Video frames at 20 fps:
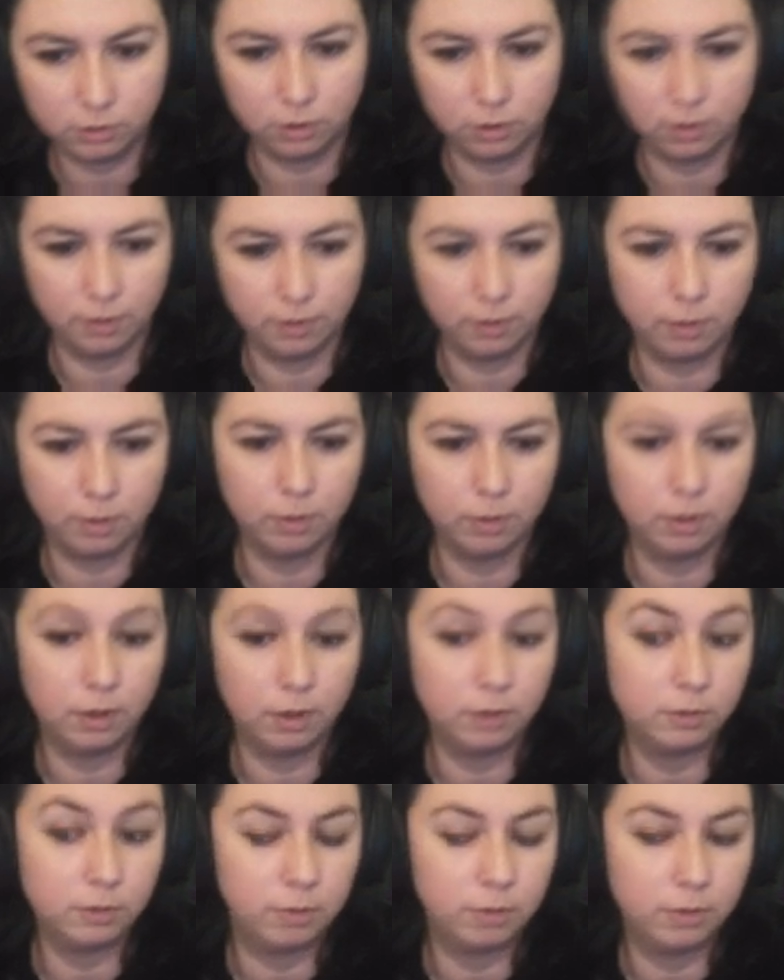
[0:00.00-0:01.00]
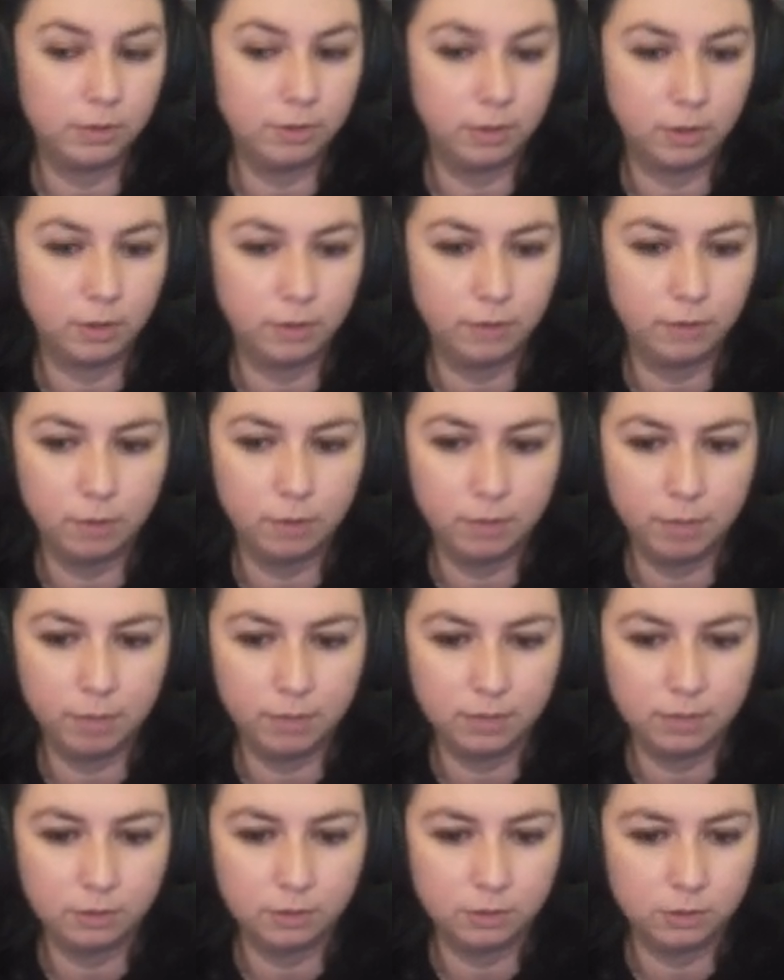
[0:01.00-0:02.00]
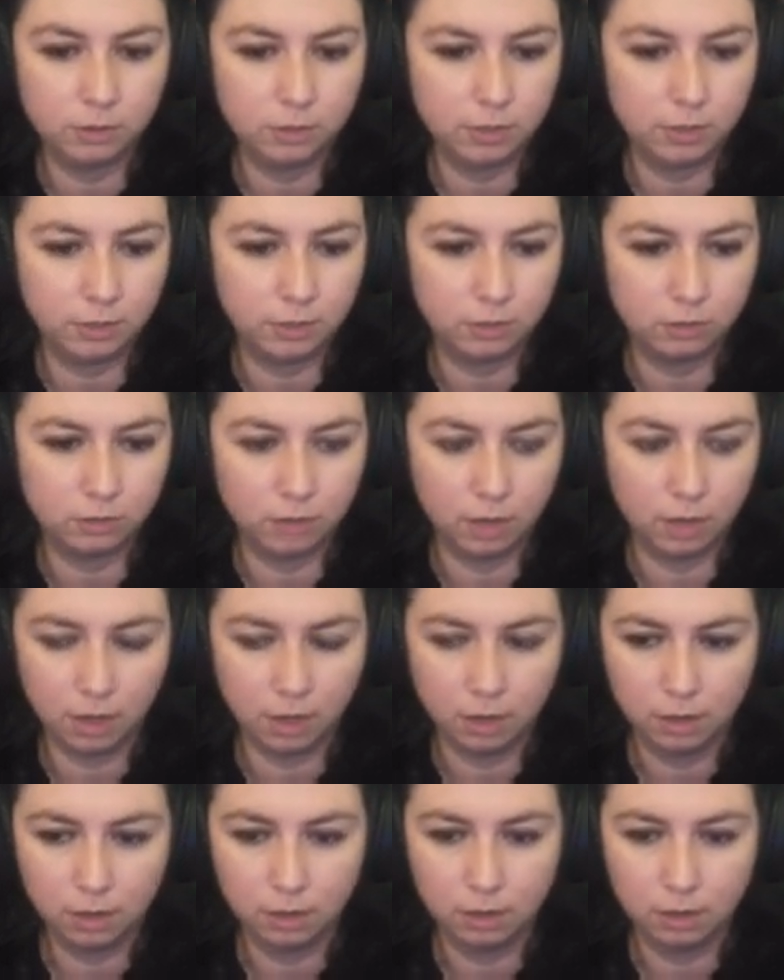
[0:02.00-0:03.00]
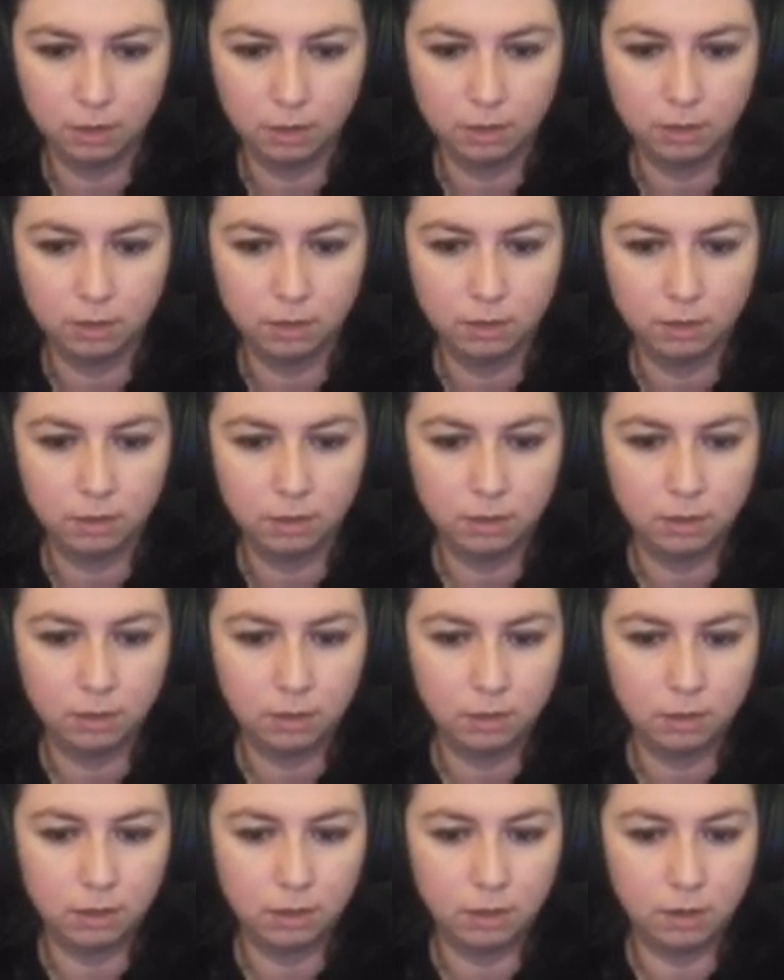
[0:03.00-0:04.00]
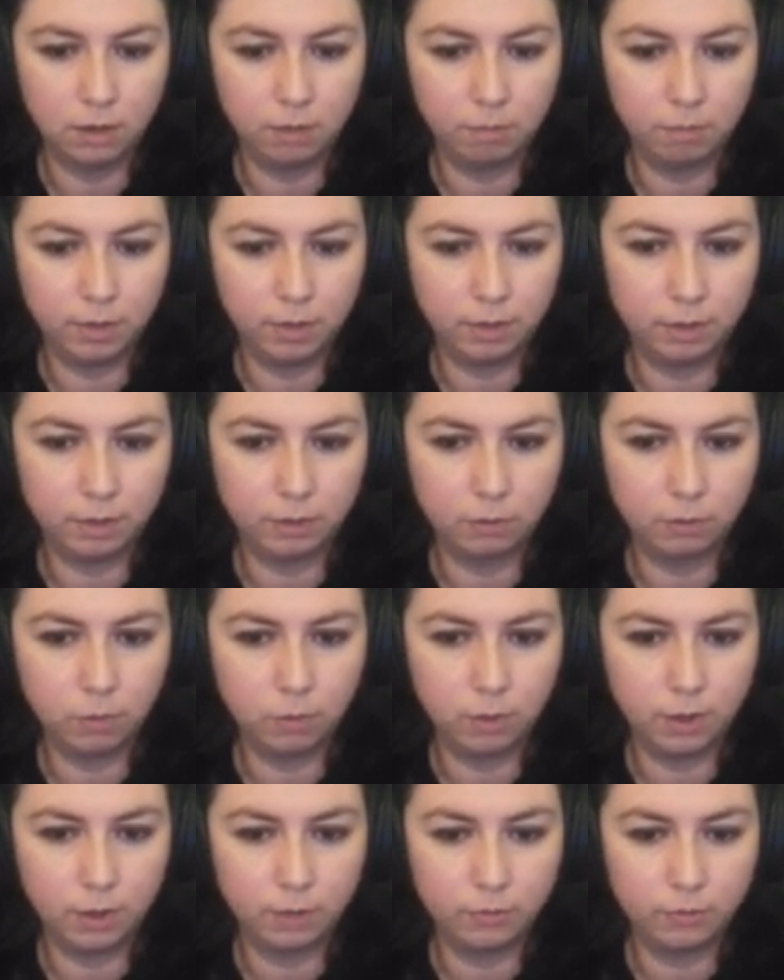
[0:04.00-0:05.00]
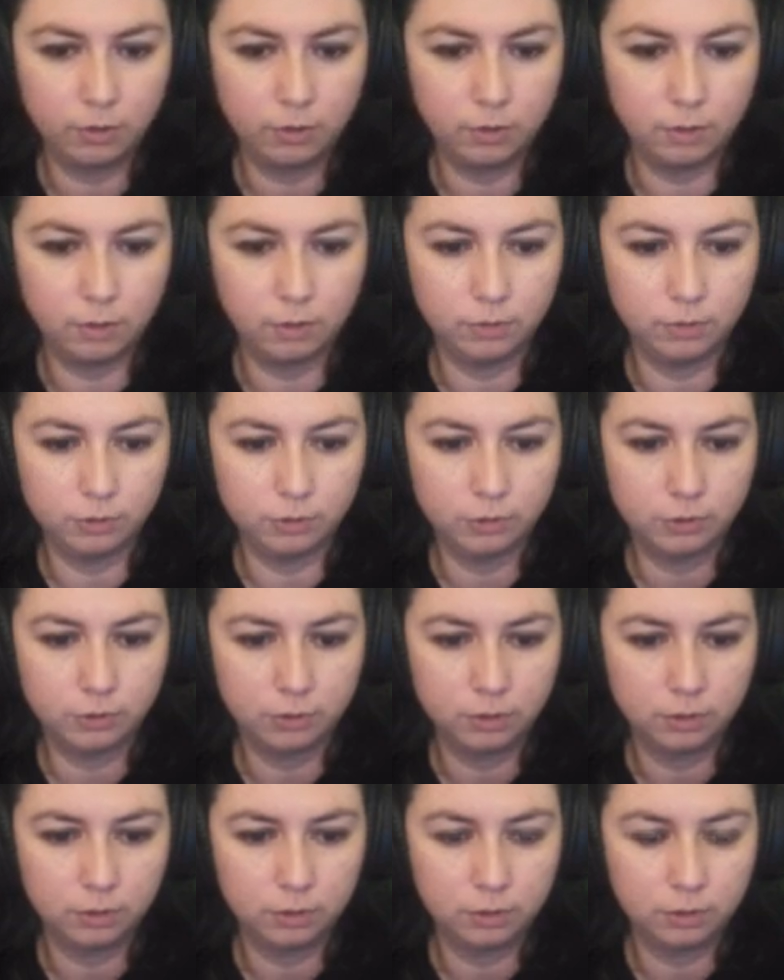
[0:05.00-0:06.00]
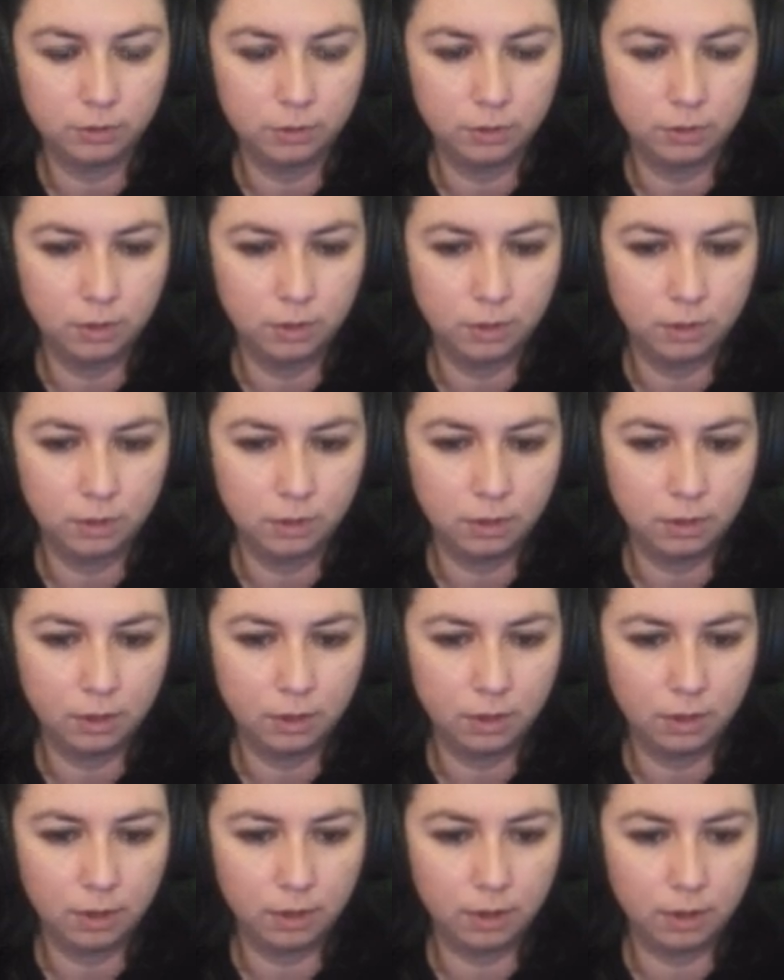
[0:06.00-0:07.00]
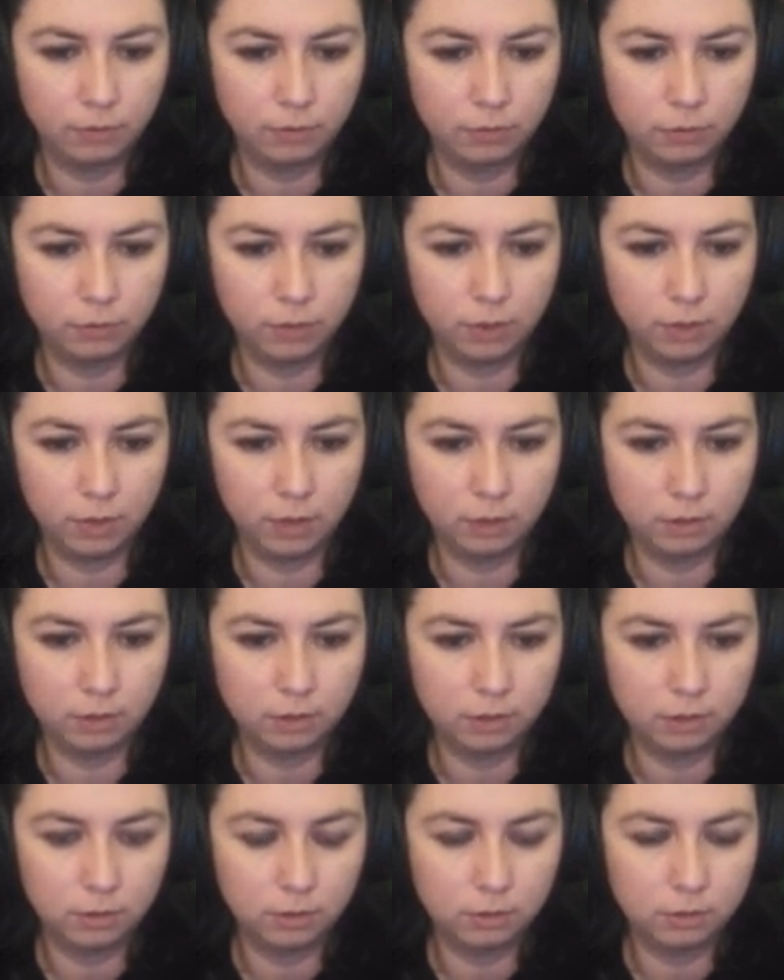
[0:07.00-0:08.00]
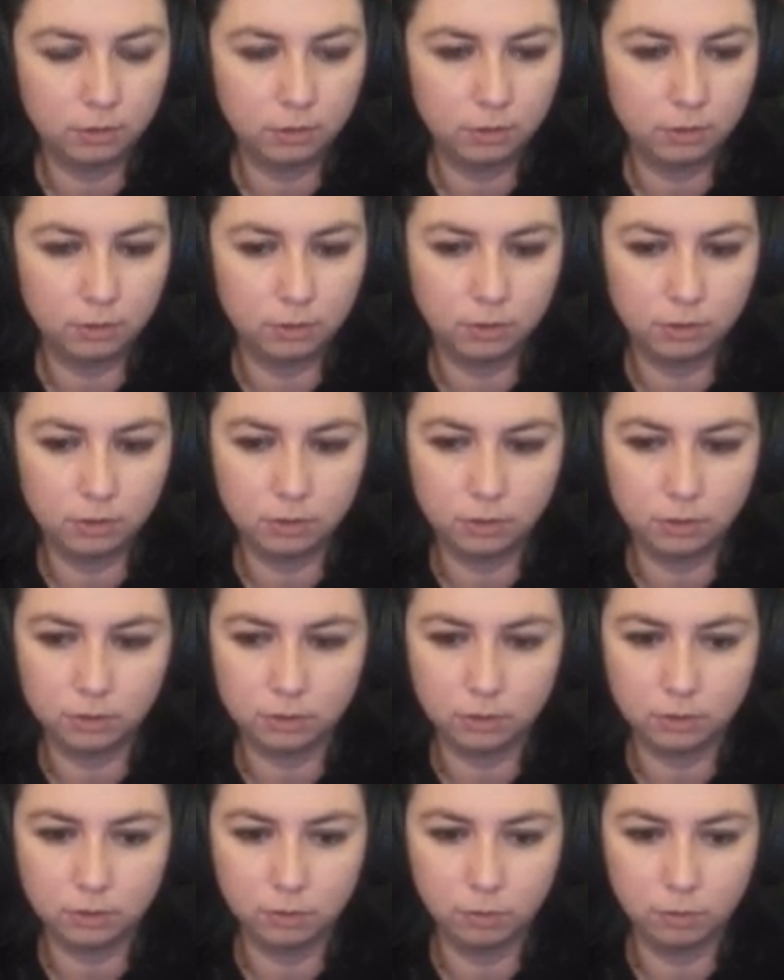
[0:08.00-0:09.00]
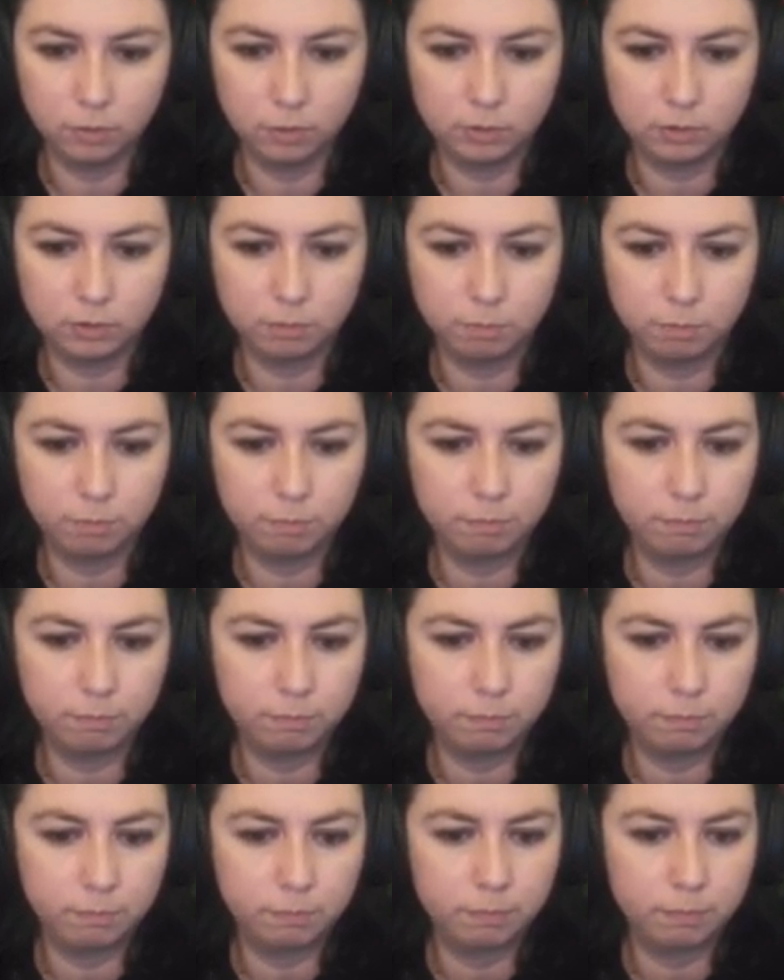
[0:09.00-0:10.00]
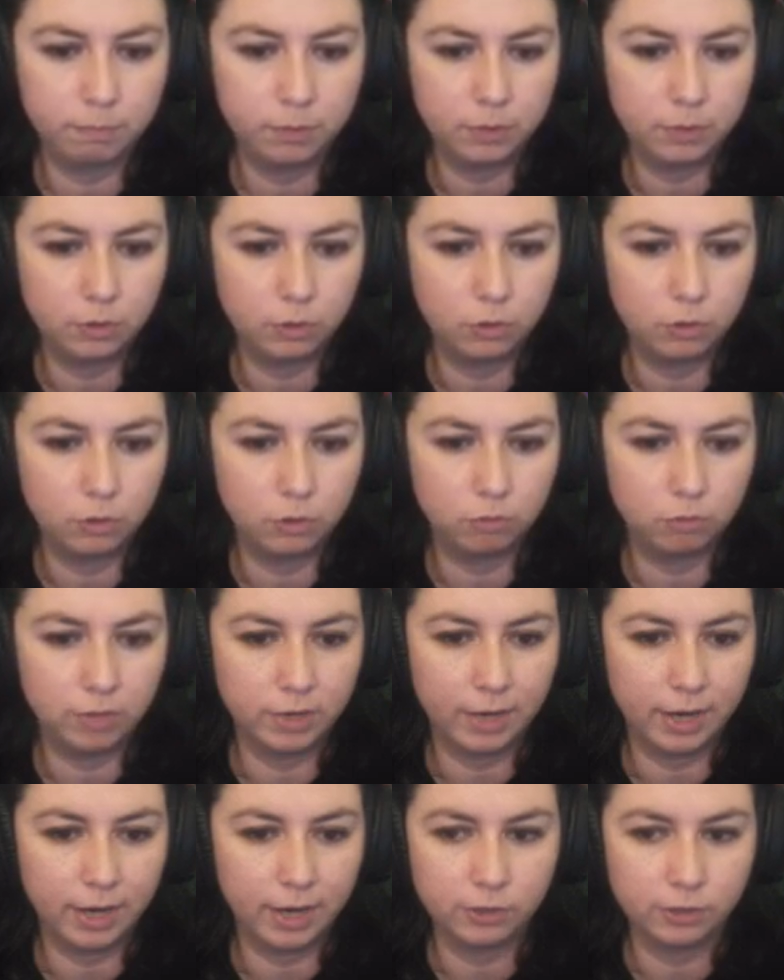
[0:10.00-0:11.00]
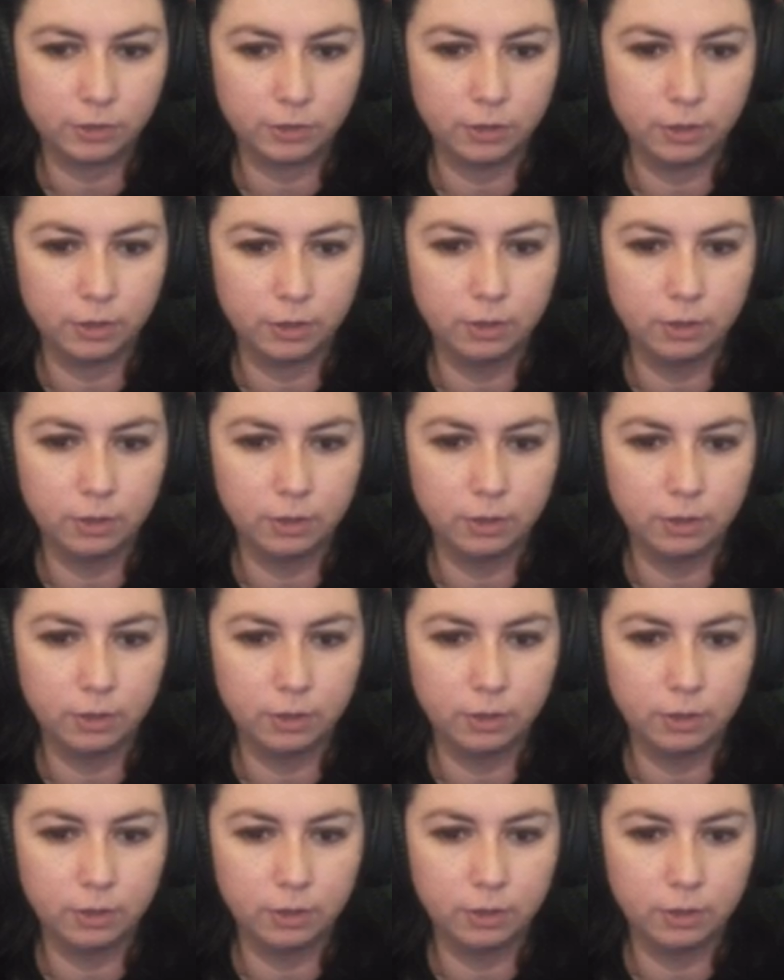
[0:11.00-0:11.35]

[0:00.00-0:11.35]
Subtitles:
on that one. I should point out, I've not played this since yesterday. And I've played quite a few levels after that. So this is almost pure reaction